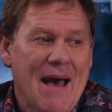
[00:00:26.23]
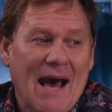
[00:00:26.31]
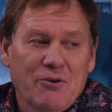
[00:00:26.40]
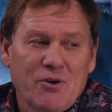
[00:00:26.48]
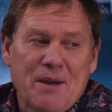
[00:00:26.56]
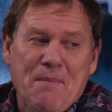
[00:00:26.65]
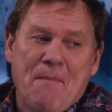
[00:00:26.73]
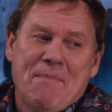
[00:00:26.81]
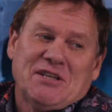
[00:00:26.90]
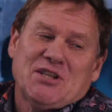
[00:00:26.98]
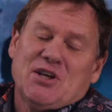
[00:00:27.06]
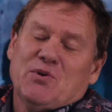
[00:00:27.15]
Battery
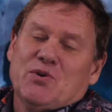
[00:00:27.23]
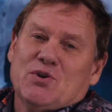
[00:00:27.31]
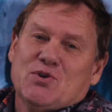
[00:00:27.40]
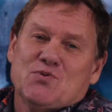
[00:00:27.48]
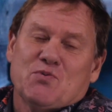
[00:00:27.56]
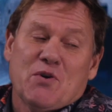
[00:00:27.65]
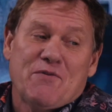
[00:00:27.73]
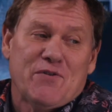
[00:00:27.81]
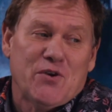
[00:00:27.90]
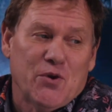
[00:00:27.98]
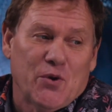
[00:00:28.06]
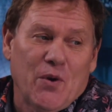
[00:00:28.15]
Materials
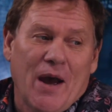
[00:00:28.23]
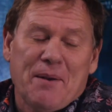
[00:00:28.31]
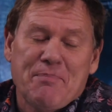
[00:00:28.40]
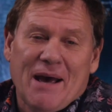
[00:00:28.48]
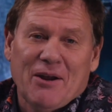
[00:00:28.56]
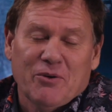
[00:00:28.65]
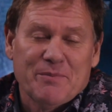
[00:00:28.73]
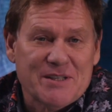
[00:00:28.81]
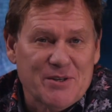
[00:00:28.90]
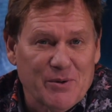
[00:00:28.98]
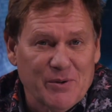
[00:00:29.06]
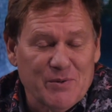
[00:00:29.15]
Review at
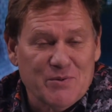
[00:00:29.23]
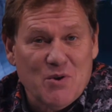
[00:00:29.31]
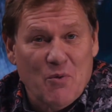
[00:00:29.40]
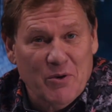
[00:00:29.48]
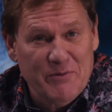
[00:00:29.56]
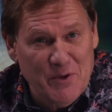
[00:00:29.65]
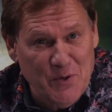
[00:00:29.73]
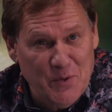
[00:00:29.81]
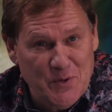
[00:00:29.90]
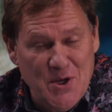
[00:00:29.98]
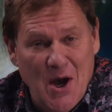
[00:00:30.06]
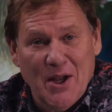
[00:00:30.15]

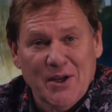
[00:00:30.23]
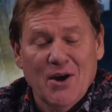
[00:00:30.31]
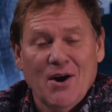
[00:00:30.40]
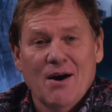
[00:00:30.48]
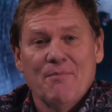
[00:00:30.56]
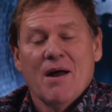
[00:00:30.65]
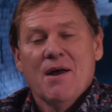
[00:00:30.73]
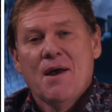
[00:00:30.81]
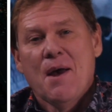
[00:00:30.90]
batterymaterialsreview.com.